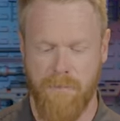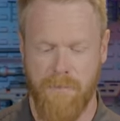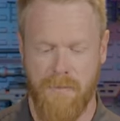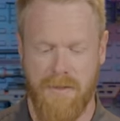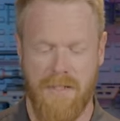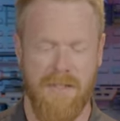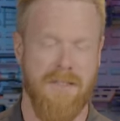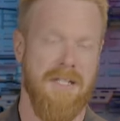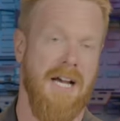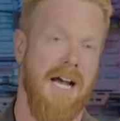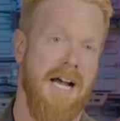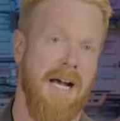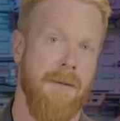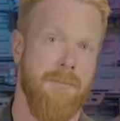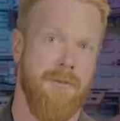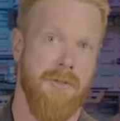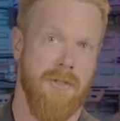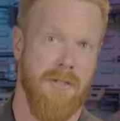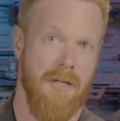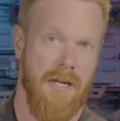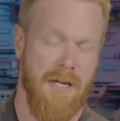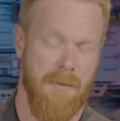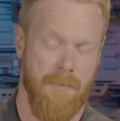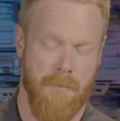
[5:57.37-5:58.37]
The
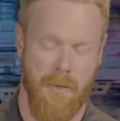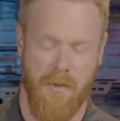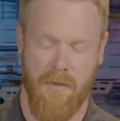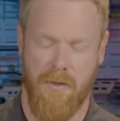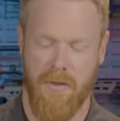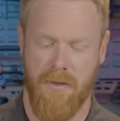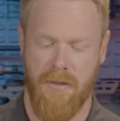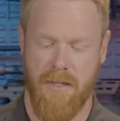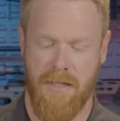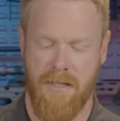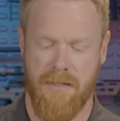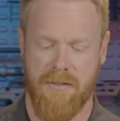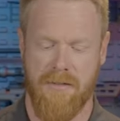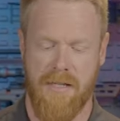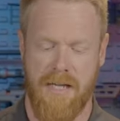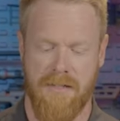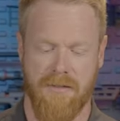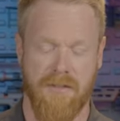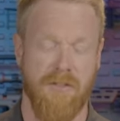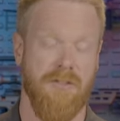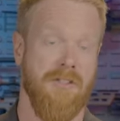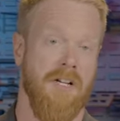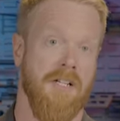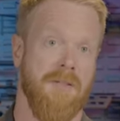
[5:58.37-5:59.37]
diopter on both of these
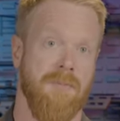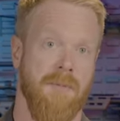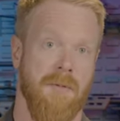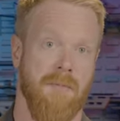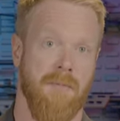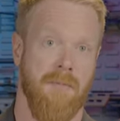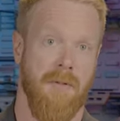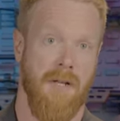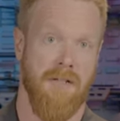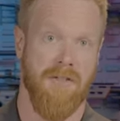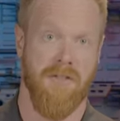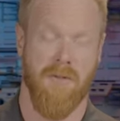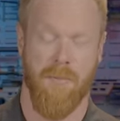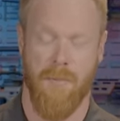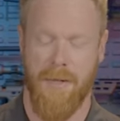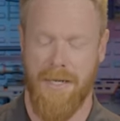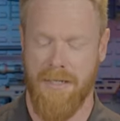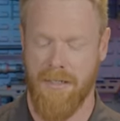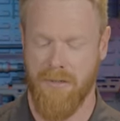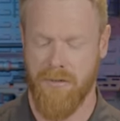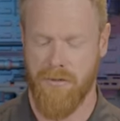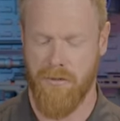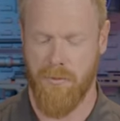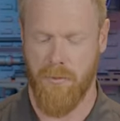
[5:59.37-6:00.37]
has adjustment plus or minus